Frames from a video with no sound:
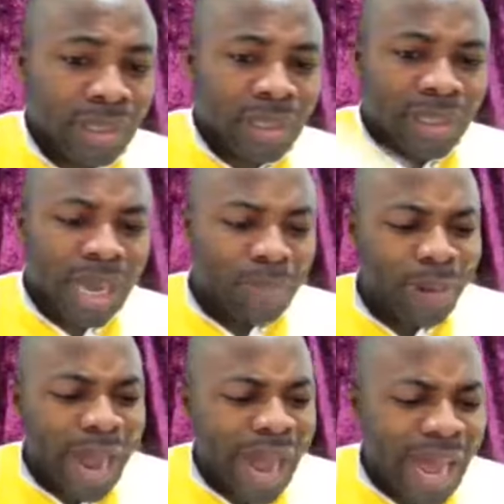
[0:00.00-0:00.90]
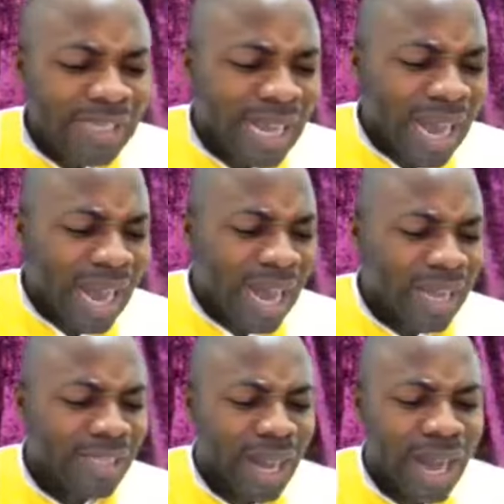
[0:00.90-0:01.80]
The
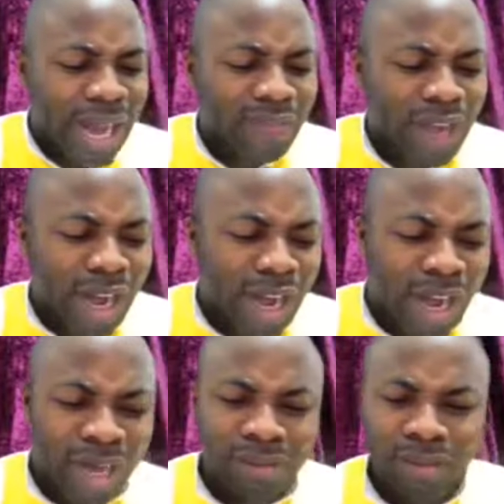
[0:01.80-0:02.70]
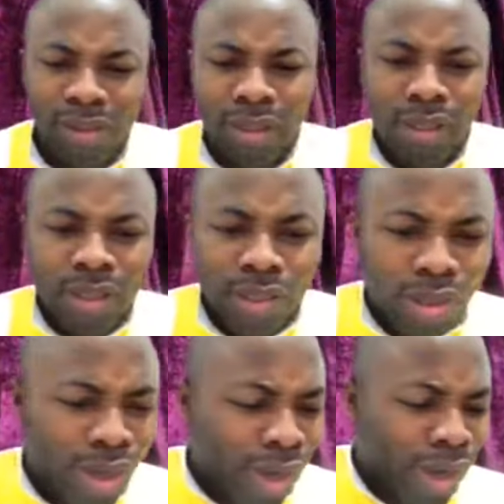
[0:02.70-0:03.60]
presence of God.
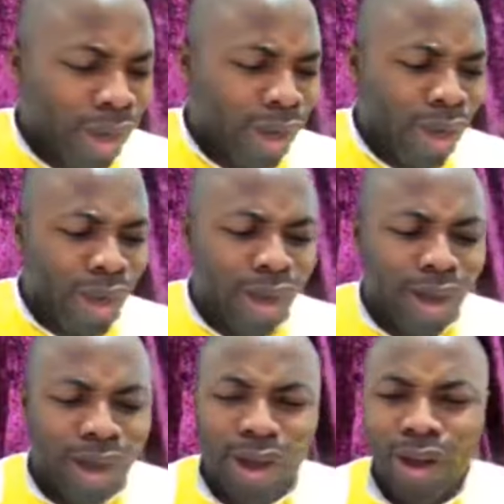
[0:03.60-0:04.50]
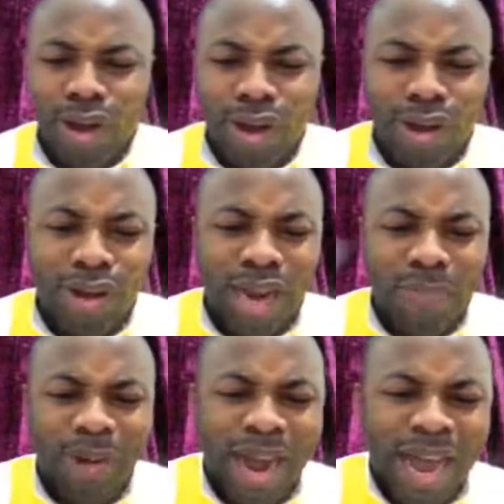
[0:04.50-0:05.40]
Oh, the
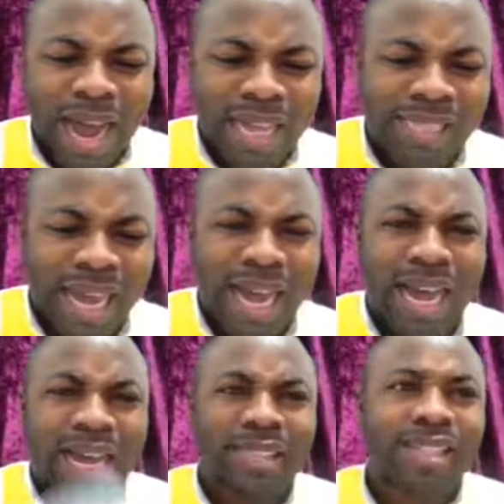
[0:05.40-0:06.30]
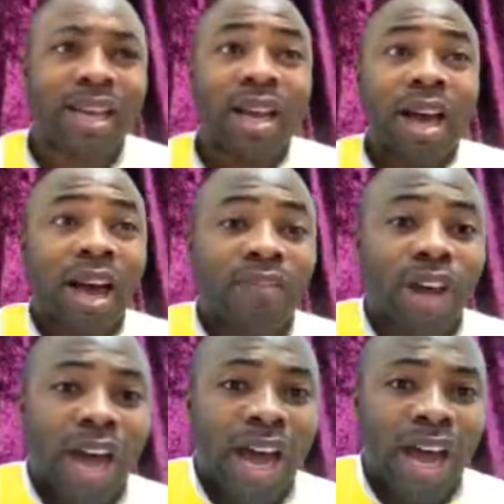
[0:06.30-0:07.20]
presence of God